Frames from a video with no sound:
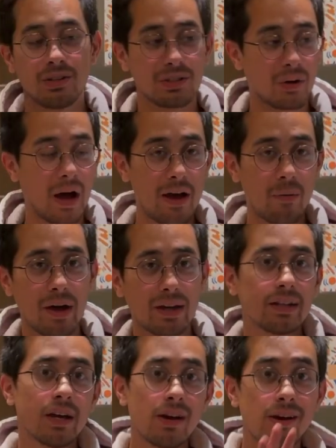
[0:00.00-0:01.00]
So
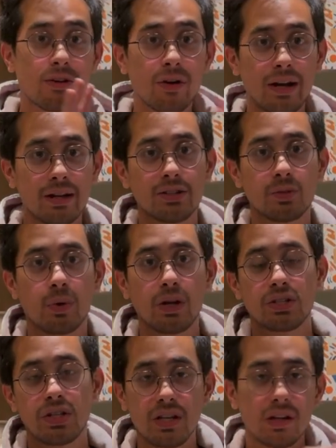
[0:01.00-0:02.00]
I created a
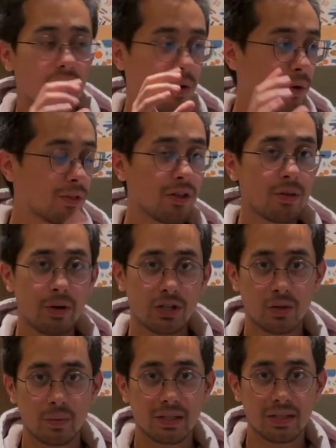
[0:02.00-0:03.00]
spreadsheet with all the
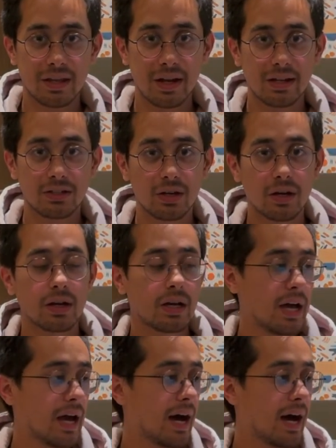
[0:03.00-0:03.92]
measurements that I took.